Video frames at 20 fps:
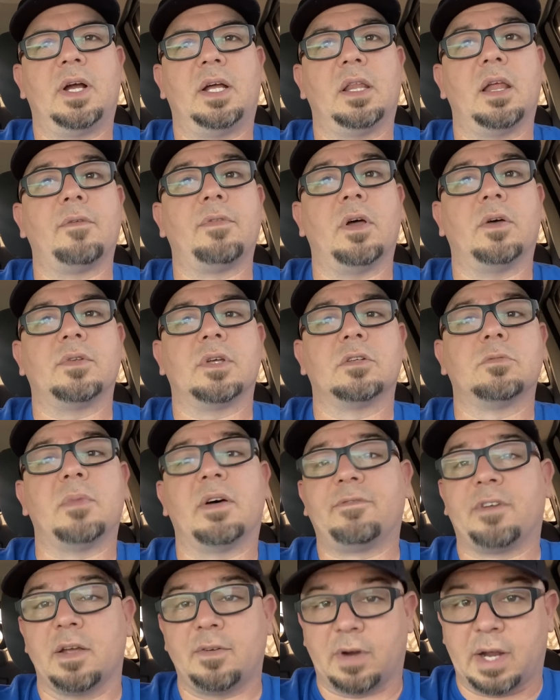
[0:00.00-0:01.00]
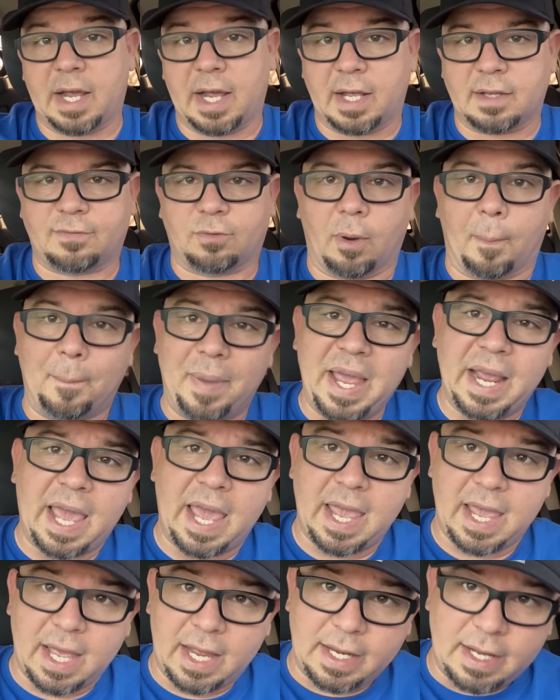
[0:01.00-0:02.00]
I love those. Those are my favorite hats. For a big
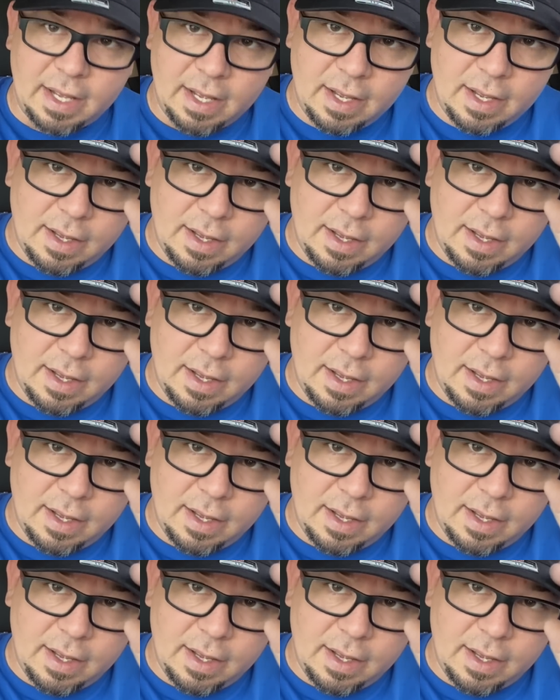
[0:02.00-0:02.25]
head,